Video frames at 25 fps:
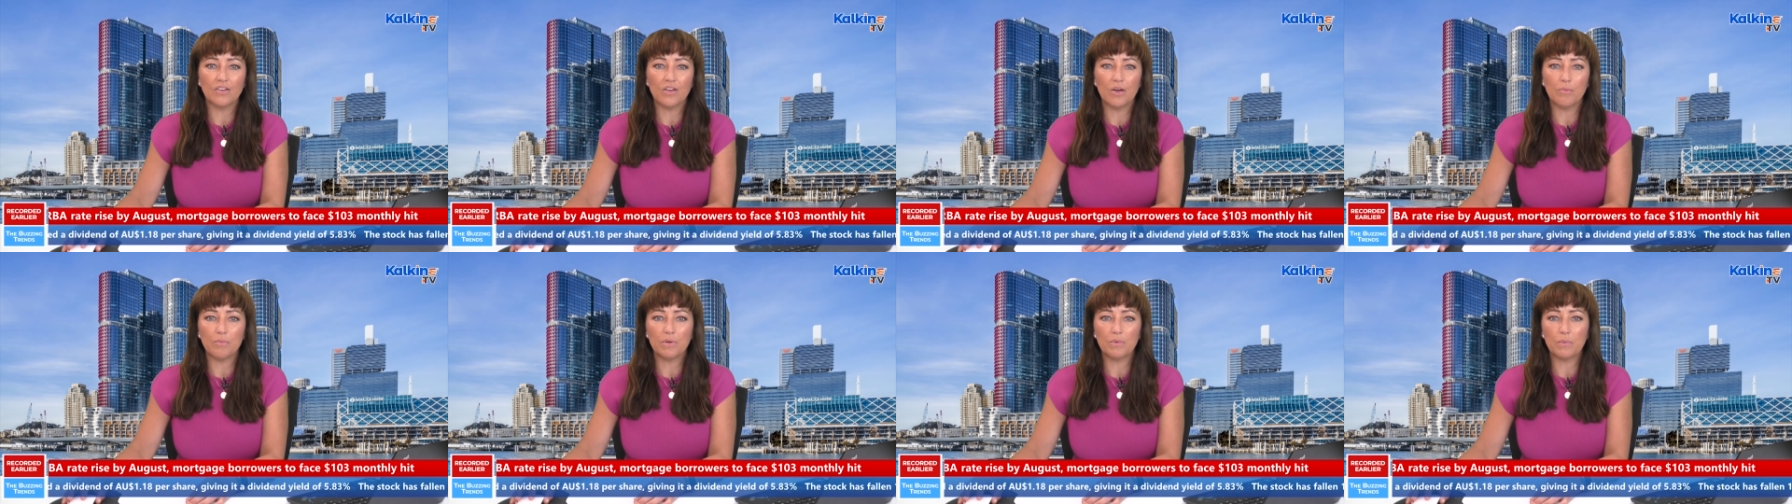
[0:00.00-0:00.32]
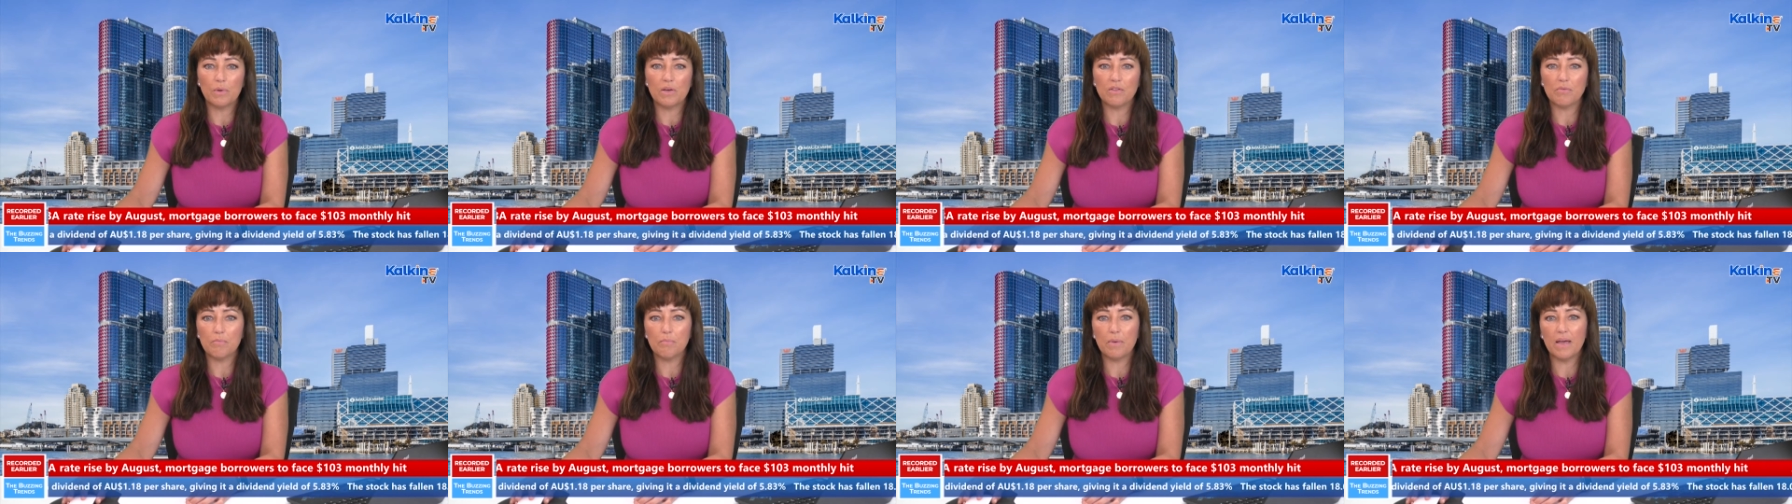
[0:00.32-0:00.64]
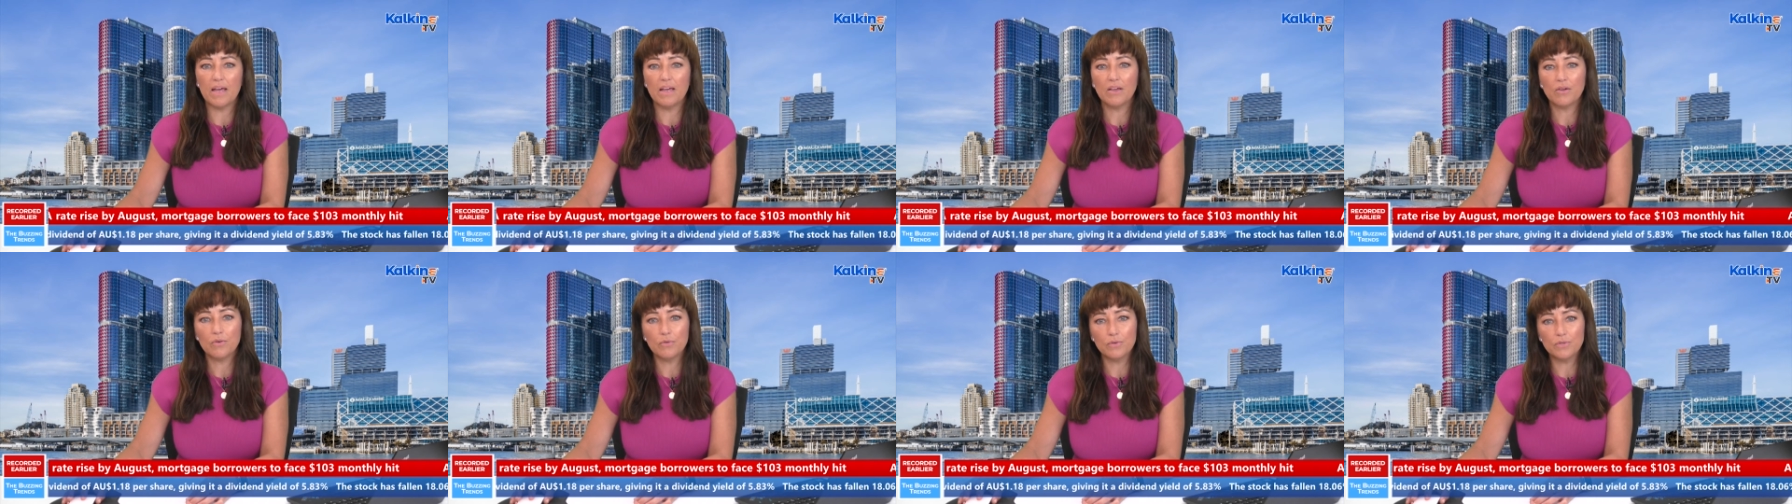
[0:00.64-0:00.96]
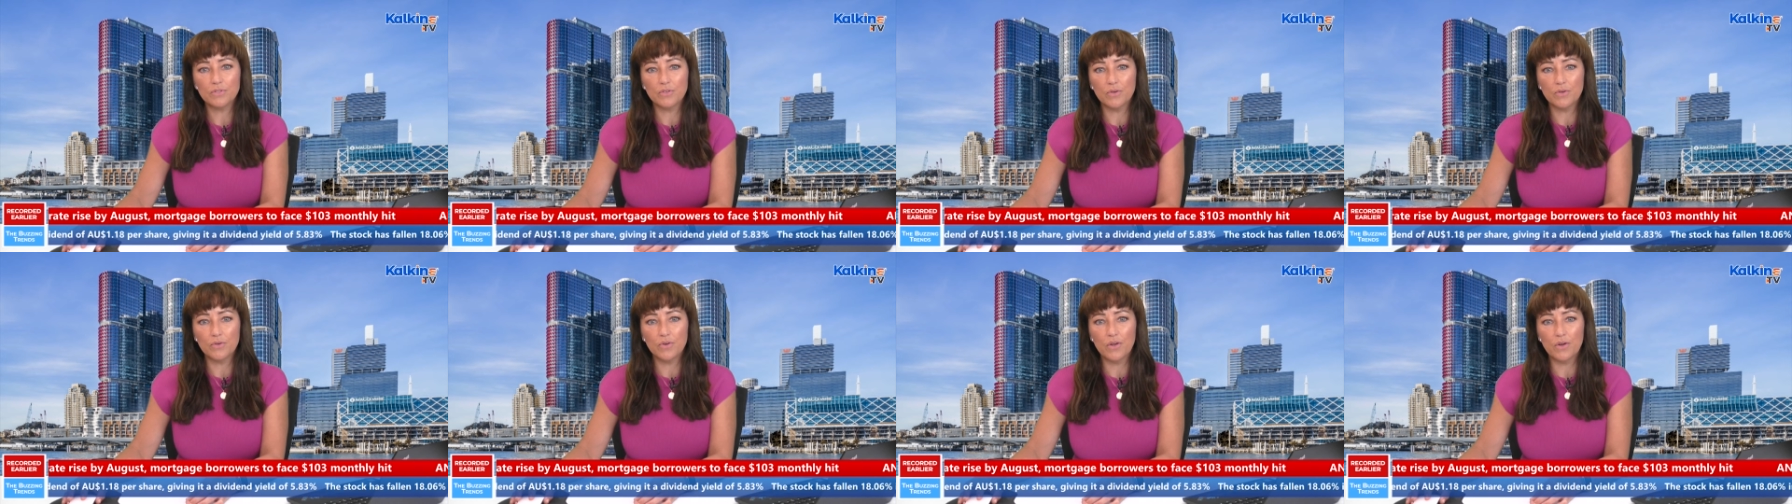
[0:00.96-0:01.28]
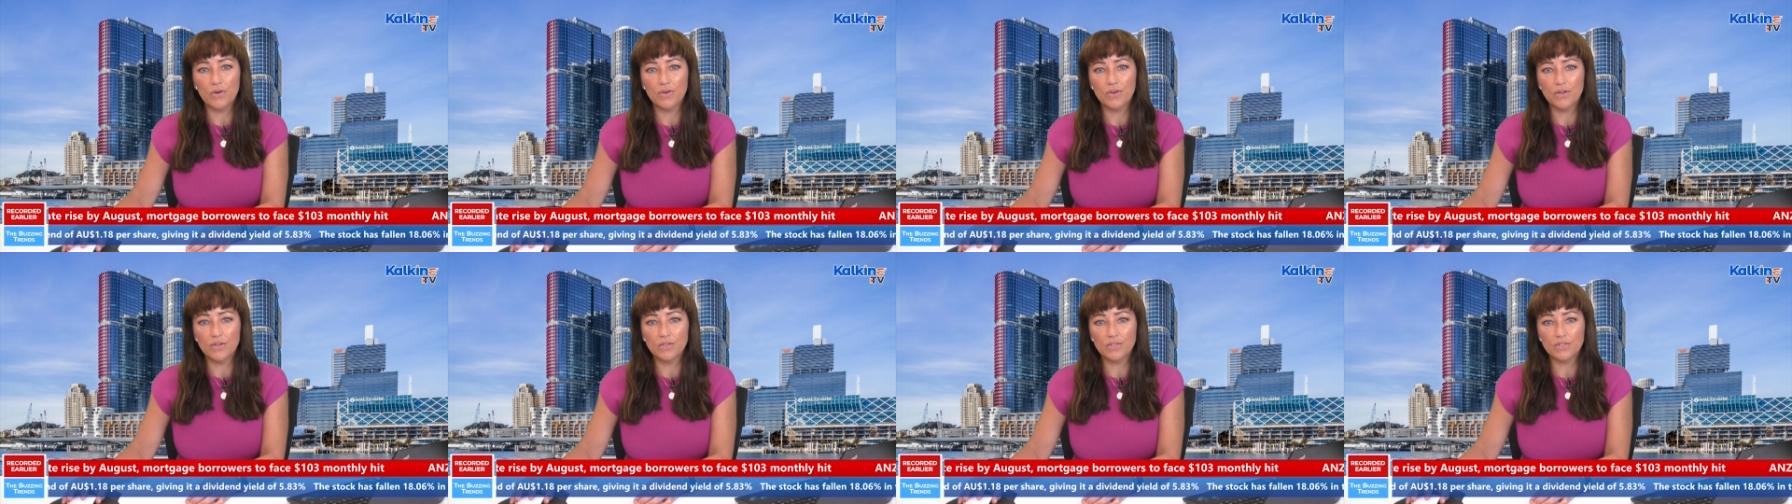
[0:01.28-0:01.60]
Commonwealth Bank, also
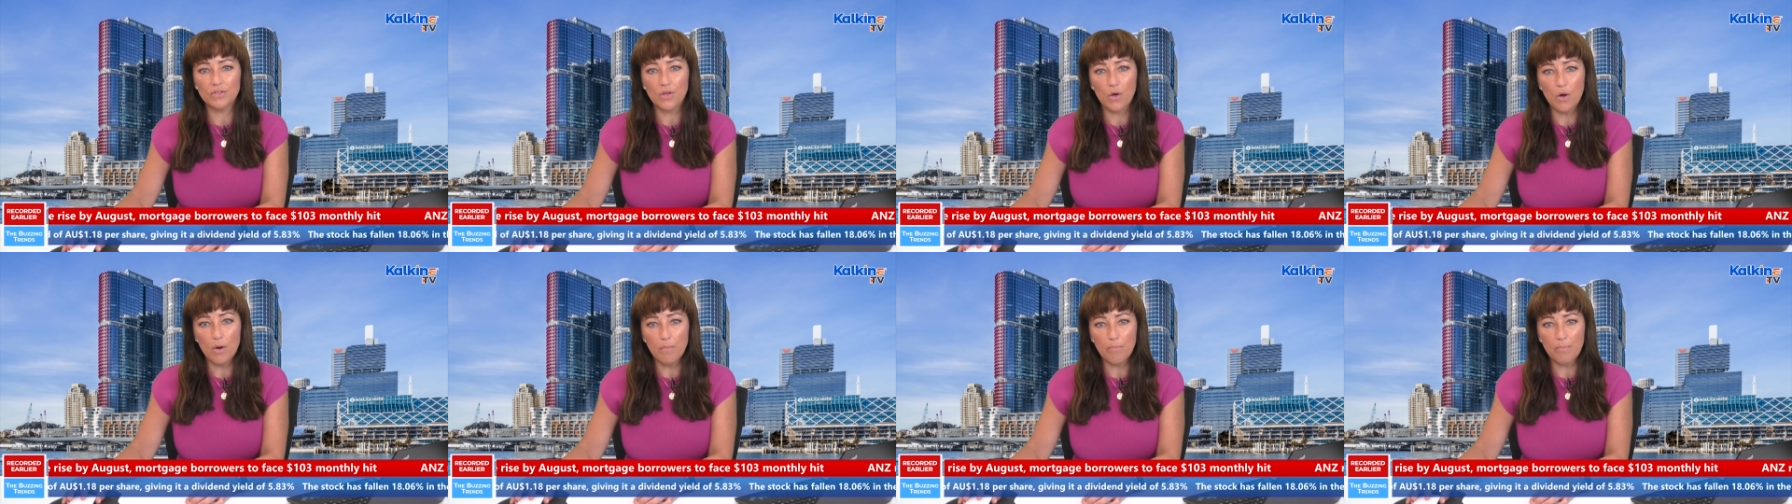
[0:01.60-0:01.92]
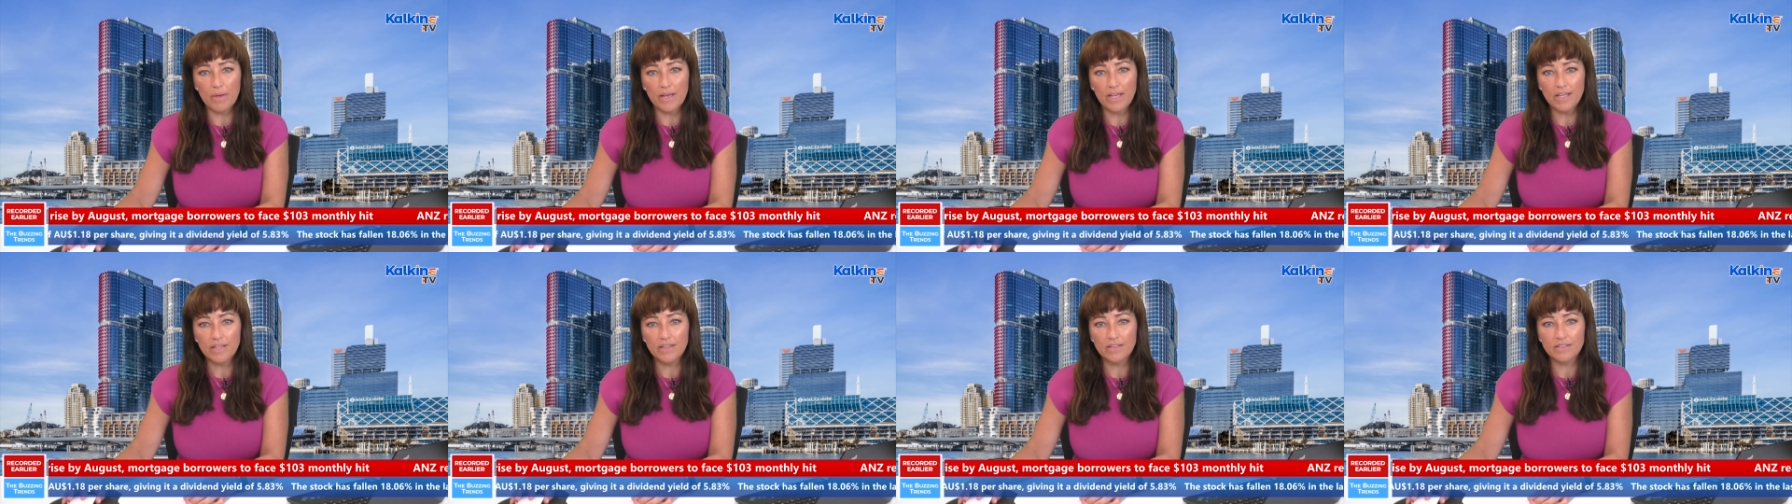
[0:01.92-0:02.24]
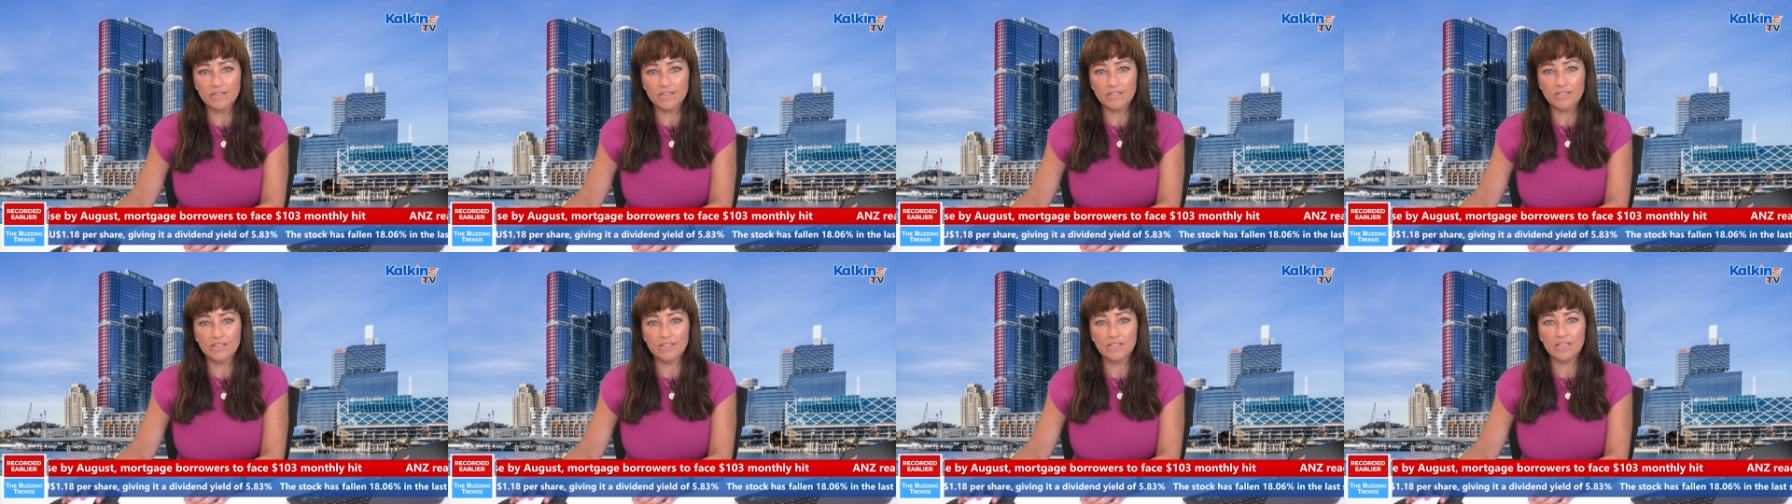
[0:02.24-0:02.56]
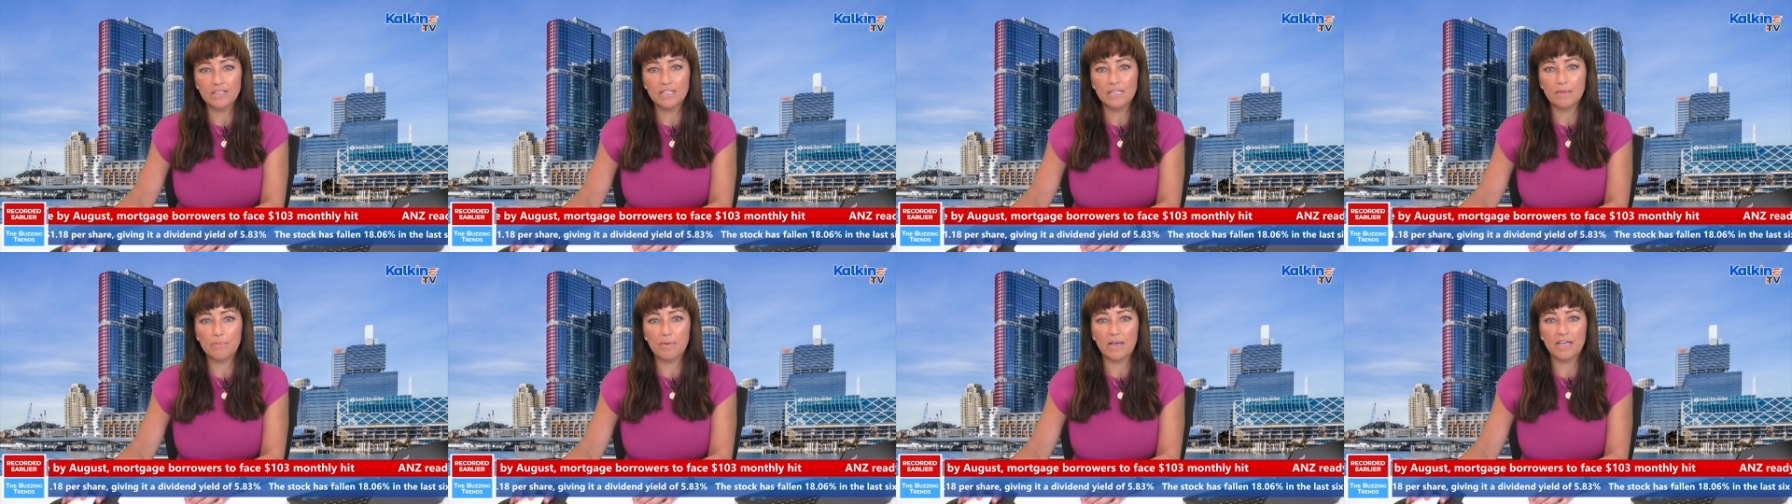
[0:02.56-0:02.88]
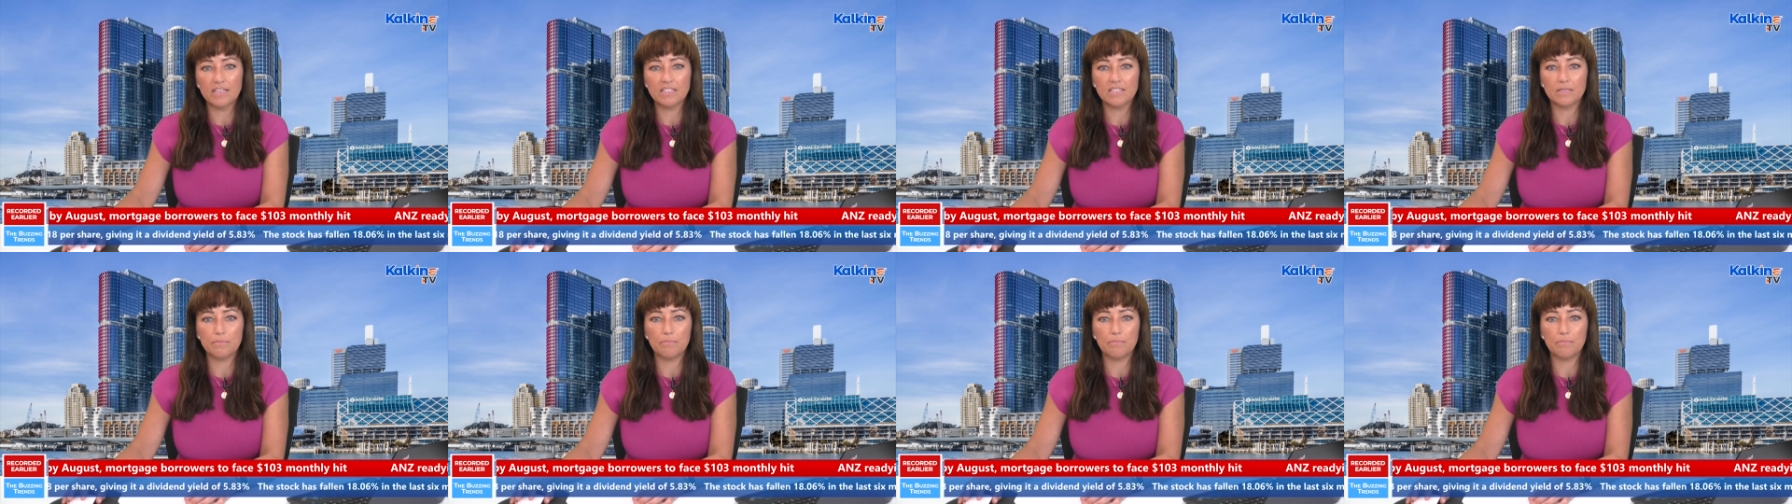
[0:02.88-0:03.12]
known as CommBank, is a Sydney based